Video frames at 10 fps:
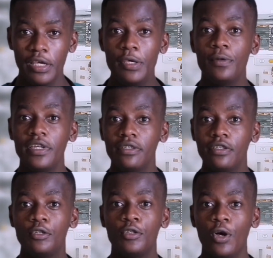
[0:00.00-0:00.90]
You need
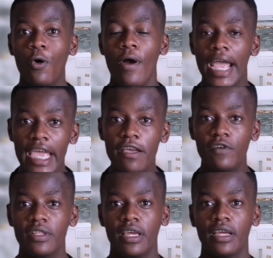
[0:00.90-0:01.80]
to know
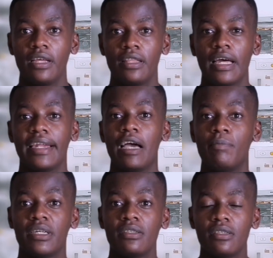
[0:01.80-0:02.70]
everything that
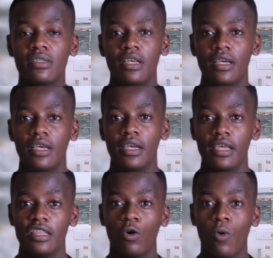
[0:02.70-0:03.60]
happens
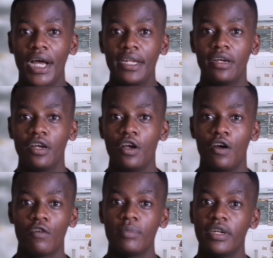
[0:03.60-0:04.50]
in the ward,
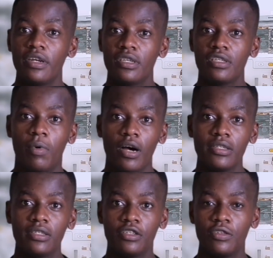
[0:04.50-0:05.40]
from the nurse's
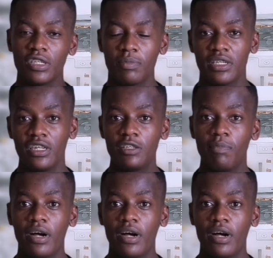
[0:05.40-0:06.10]
part, to the specialist